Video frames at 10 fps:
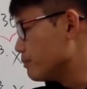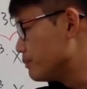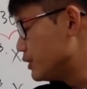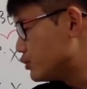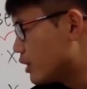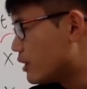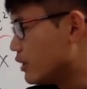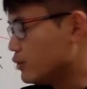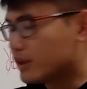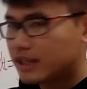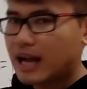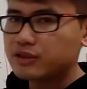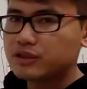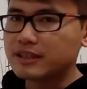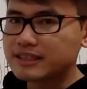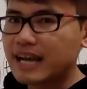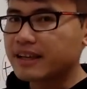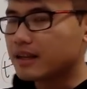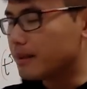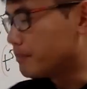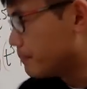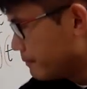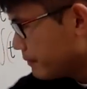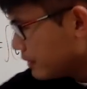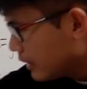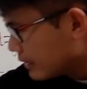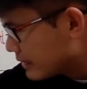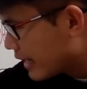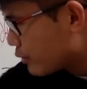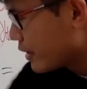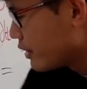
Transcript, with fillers: Be sure you attach the sign up, aside right